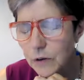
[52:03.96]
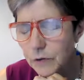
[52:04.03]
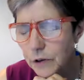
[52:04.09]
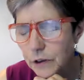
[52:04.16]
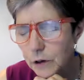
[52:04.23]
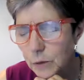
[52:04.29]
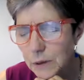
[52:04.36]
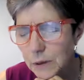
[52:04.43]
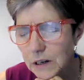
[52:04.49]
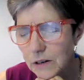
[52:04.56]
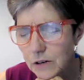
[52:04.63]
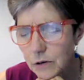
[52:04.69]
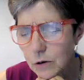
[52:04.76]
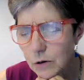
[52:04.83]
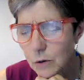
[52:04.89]
riff a little bit
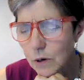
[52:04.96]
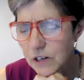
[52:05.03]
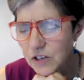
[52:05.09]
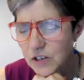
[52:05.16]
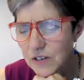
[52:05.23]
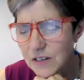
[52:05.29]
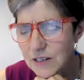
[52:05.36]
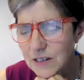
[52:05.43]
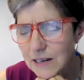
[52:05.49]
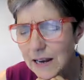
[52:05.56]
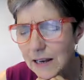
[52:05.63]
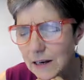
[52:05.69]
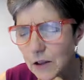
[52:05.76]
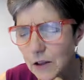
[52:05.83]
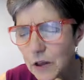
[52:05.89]
on your question,
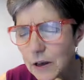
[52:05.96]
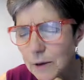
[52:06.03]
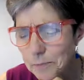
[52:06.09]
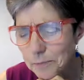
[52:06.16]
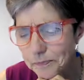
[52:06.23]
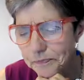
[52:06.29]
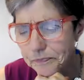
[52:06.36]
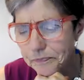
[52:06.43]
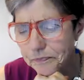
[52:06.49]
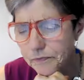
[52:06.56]
Sten. The,